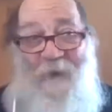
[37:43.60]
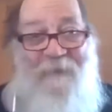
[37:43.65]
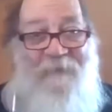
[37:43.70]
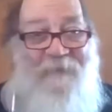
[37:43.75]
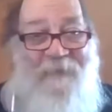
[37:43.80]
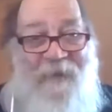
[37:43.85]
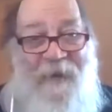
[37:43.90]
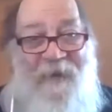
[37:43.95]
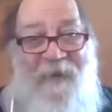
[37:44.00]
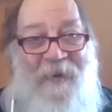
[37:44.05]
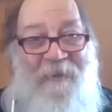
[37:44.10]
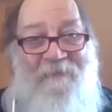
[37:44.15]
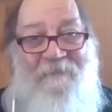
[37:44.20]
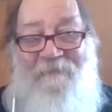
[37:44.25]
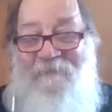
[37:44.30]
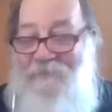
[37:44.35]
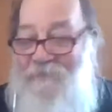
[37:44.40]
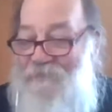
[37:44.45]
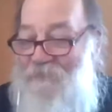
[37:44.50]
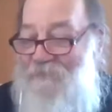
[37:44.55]
there, done
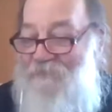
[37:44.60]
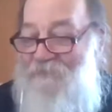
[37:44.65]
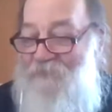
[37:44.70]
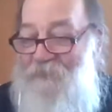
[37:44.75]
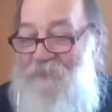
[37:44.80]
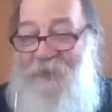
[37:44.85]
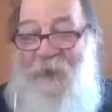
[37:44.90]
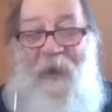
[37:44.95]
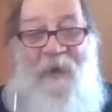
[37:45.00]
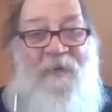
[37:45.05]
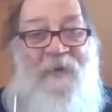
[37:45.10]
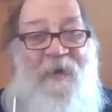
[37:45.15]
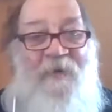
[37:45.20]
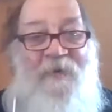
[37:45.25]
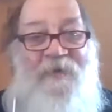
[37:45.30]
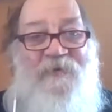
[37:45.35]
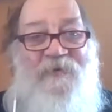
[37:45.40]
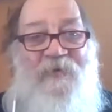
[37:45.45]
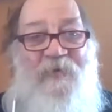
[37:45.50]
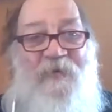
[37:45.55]
it,
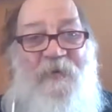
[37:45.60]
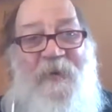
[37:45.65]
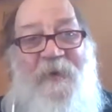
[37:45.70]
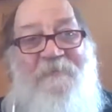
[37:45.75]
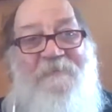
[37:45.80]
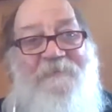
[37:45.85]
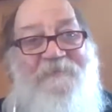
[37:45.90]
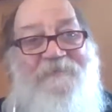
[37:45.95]
know the story.